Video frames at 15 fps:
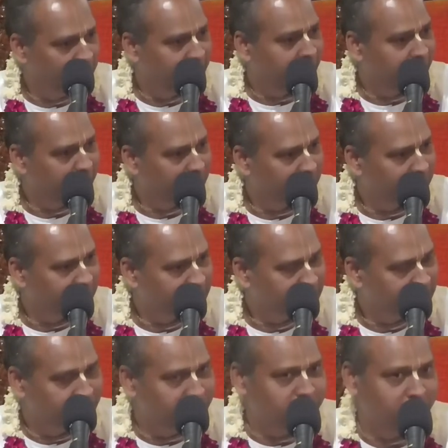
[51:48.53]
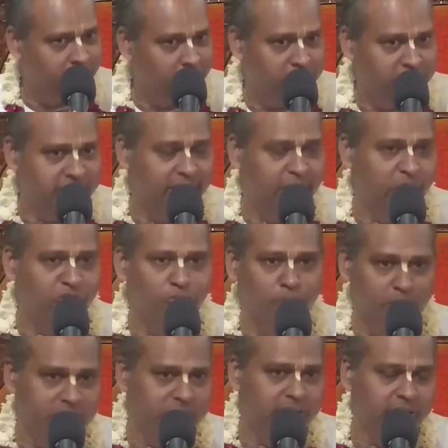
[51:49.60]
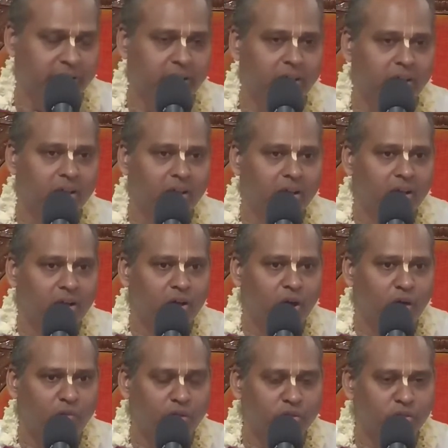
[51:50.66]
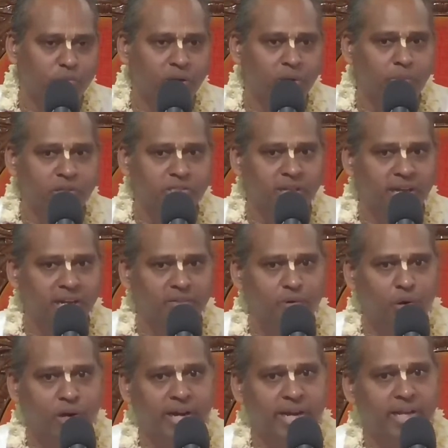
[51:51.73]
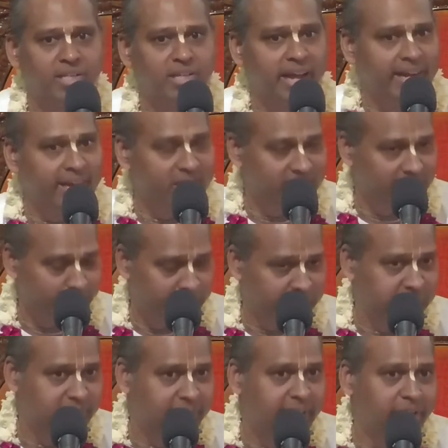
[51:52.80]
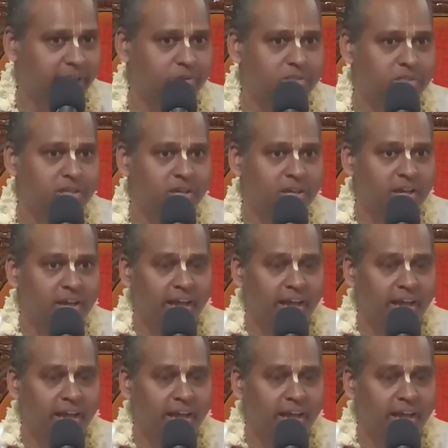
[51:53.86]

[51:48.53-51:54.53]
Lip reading: We get our share of mercy of the Supreme Personality of God and His representatives.